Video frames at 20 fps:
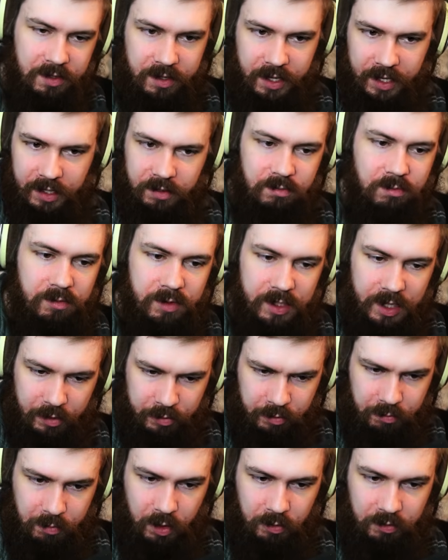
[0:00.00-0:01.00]
than the
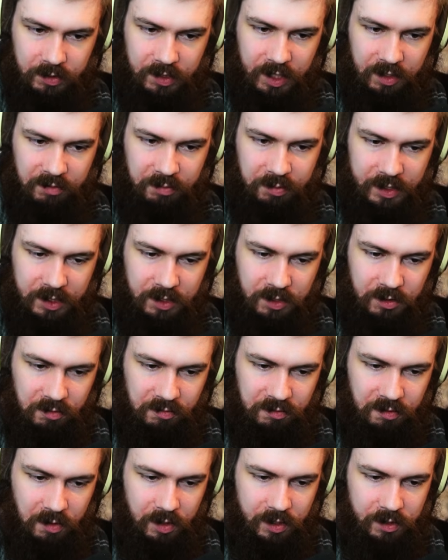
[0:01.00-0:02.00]
other modes that I've played so
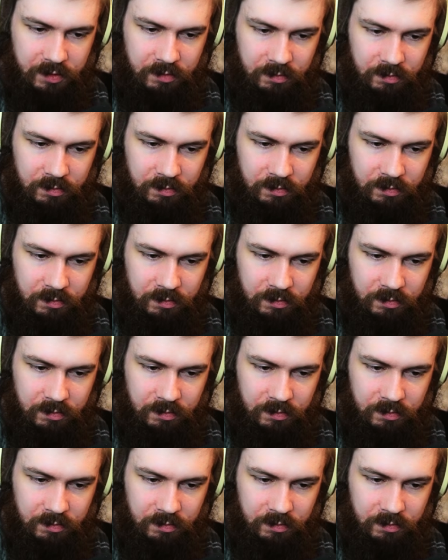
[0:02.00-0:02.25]
far.